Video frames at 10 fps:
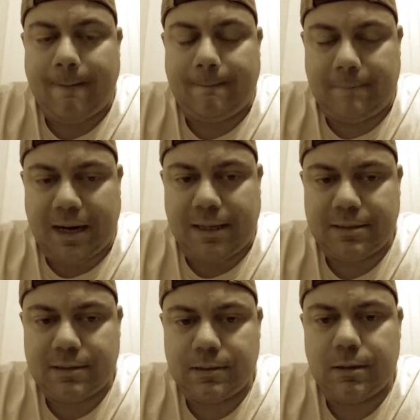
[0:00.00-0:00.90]

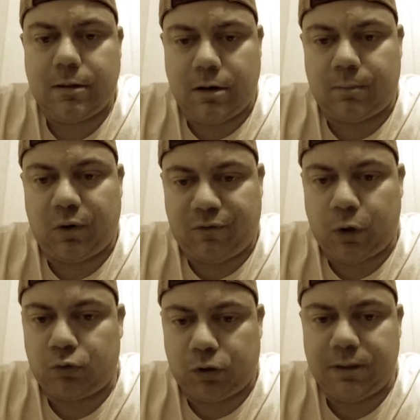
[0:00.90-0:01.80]
minus the number of
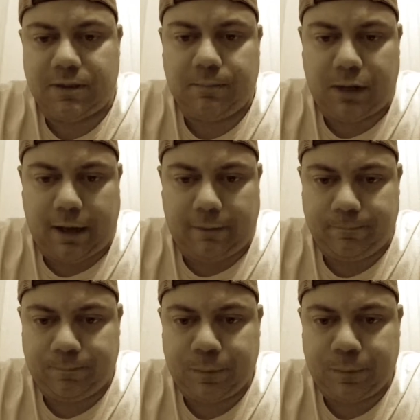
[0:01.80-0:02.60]
earned runs in play.